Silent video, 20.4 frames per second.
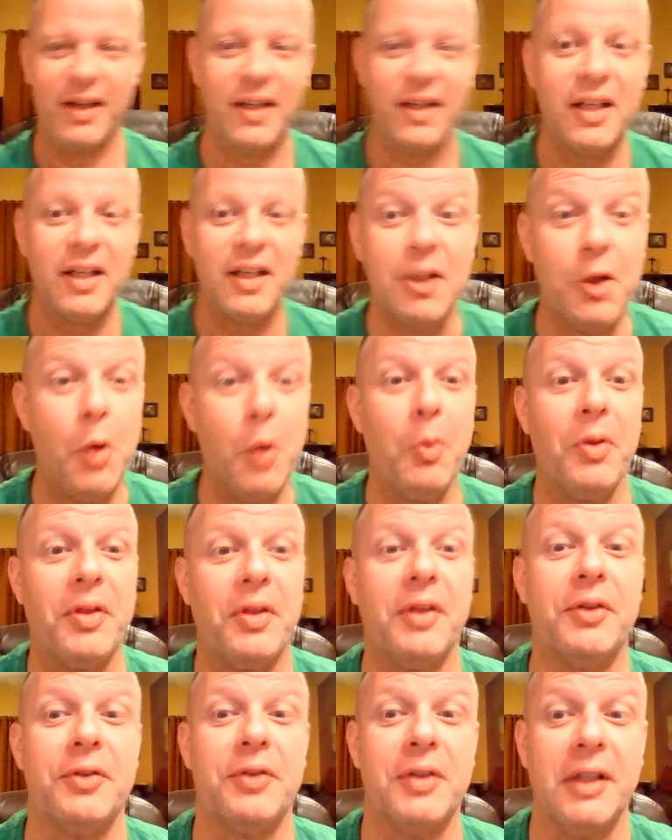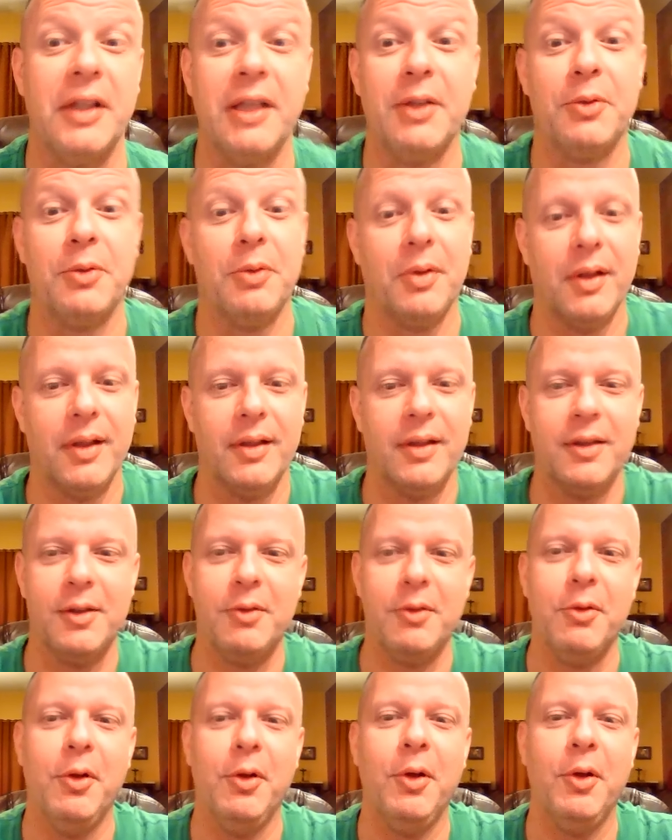You know what this needs, right?
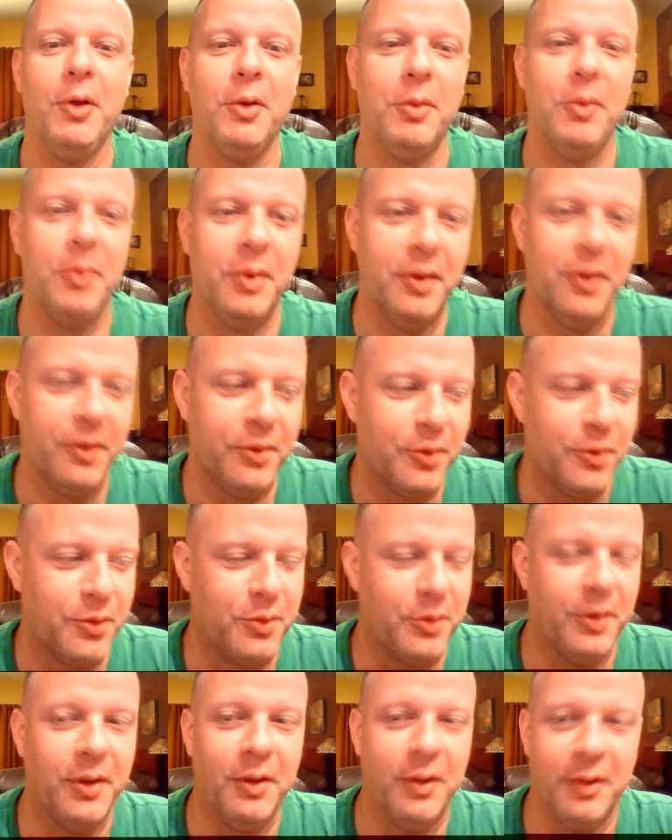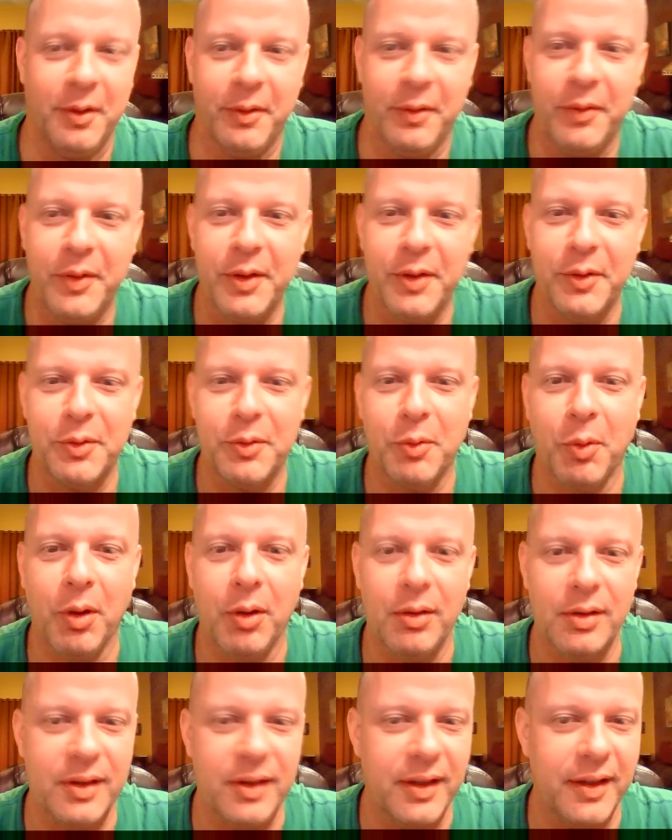You know when there's a trailer of this
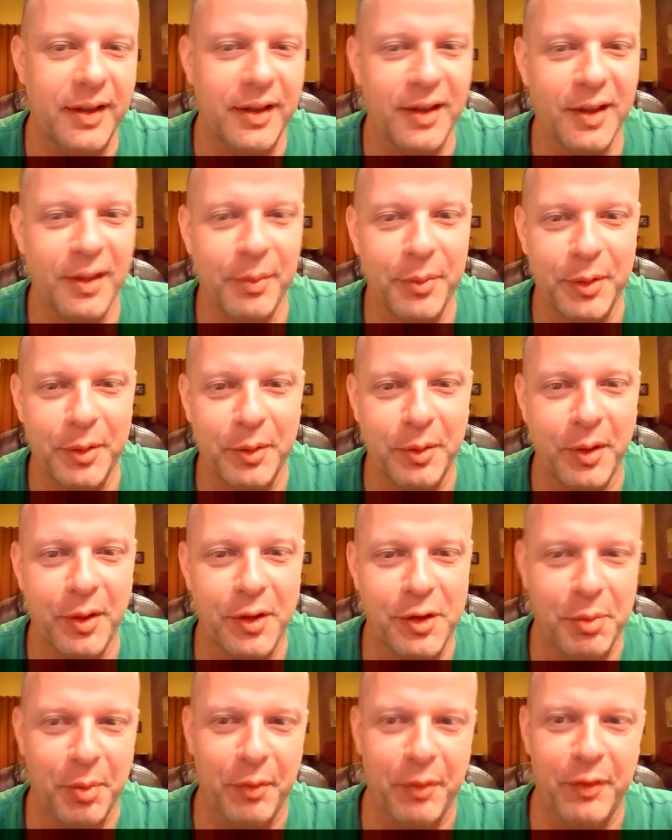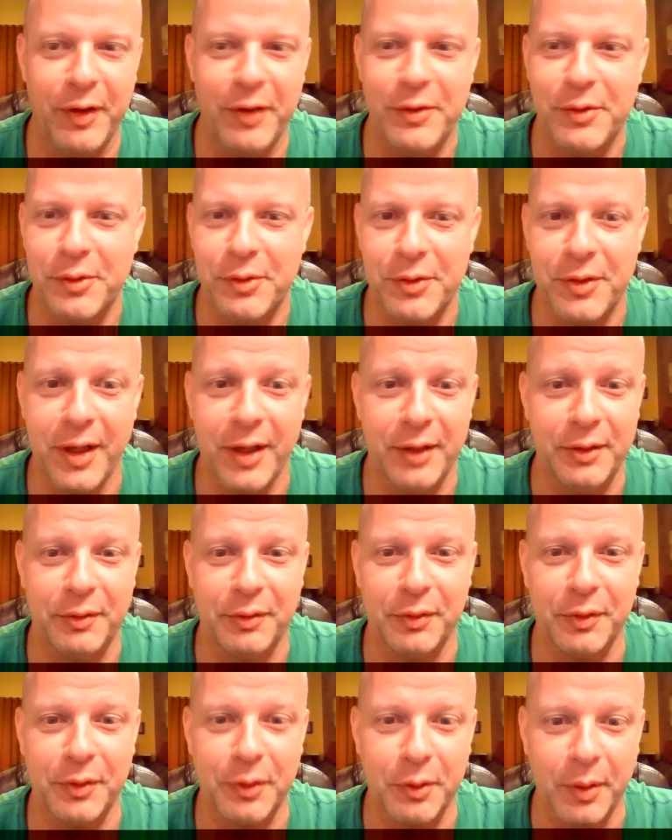quality that comes across the professor's desk
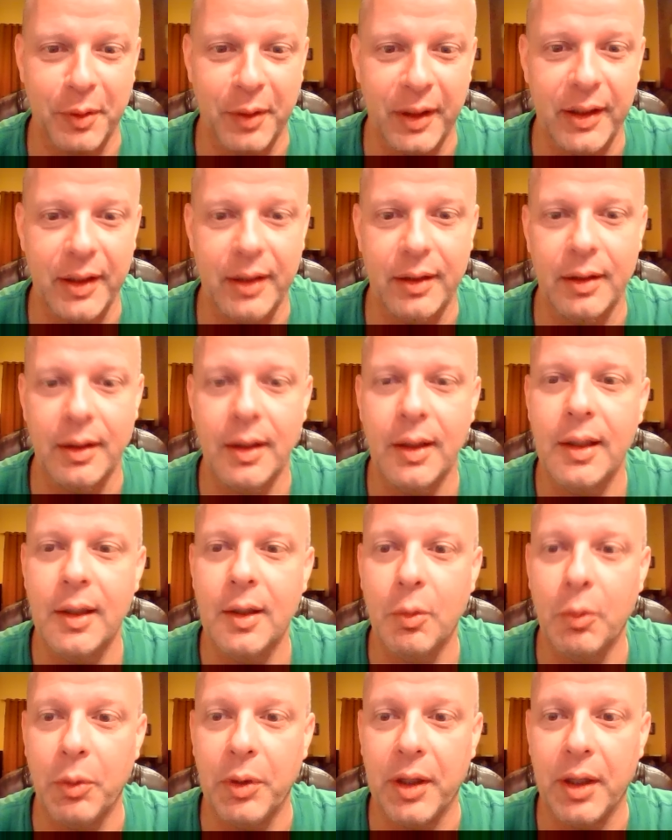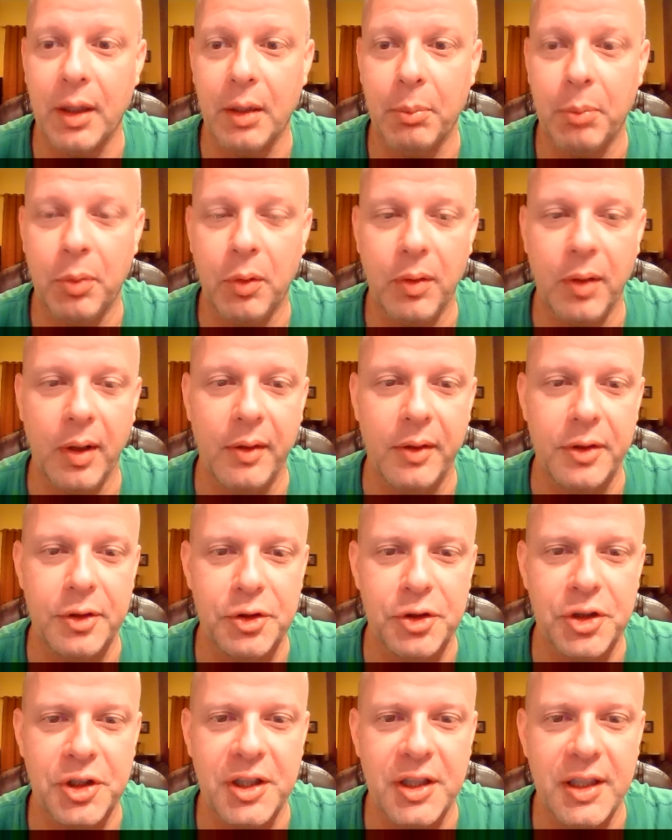for grading, we got to pull out the
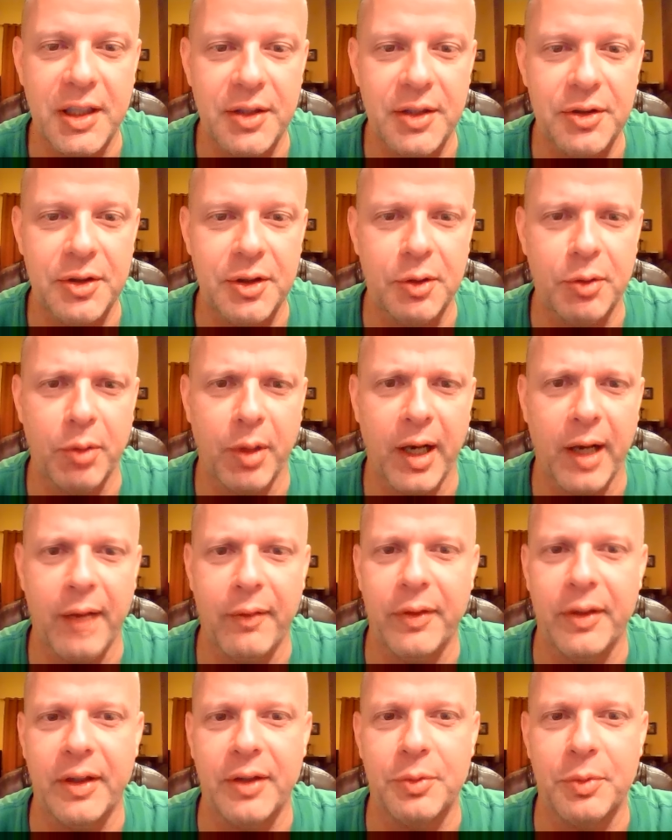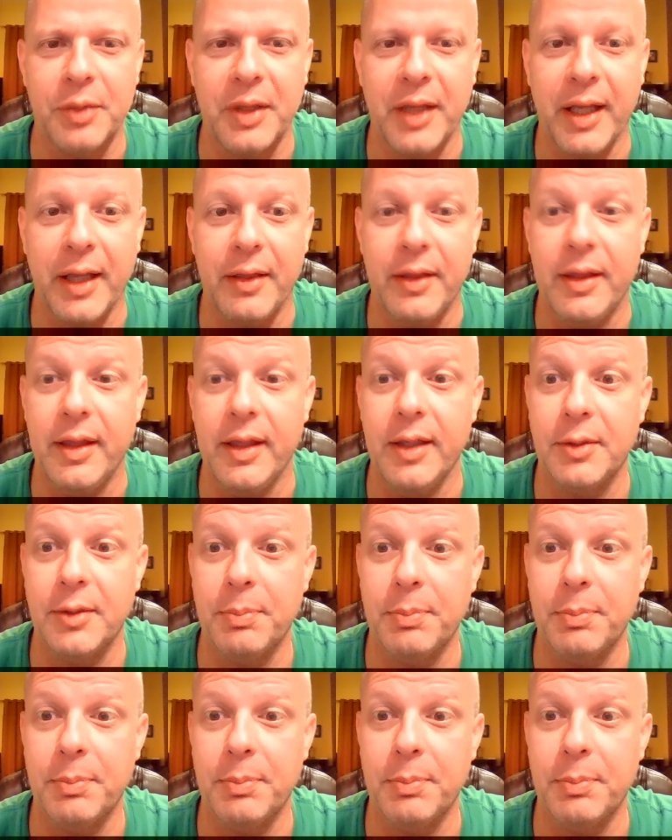cheesy graphics. We had this.